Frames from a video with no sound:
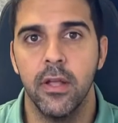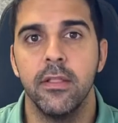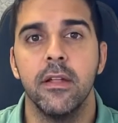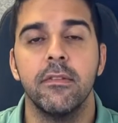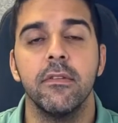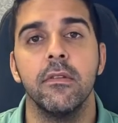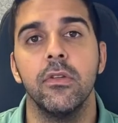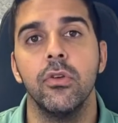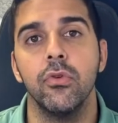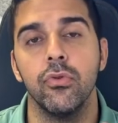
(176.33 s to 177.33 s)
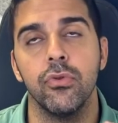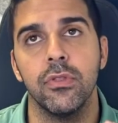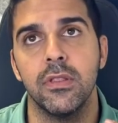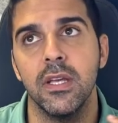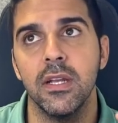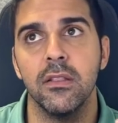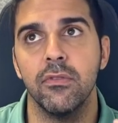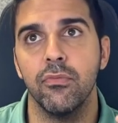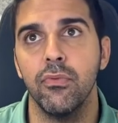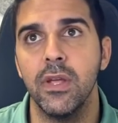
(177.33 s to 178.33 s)
that you didn't
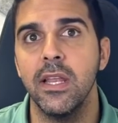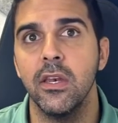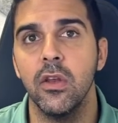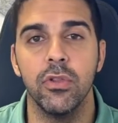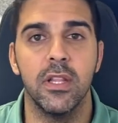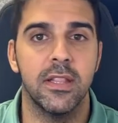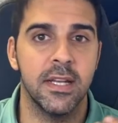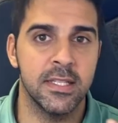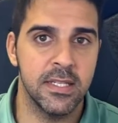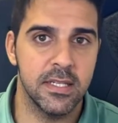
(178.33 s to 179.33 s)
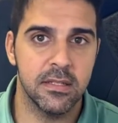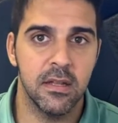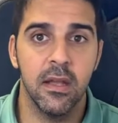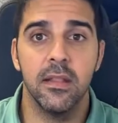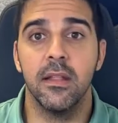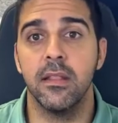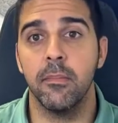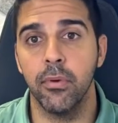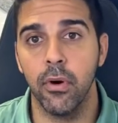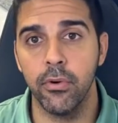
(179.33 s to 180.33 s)
really know that exist, that a
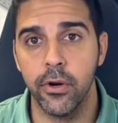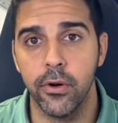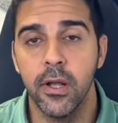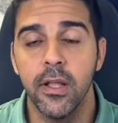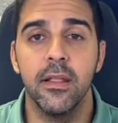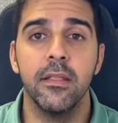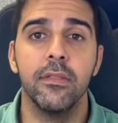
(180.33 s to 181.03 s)
broker that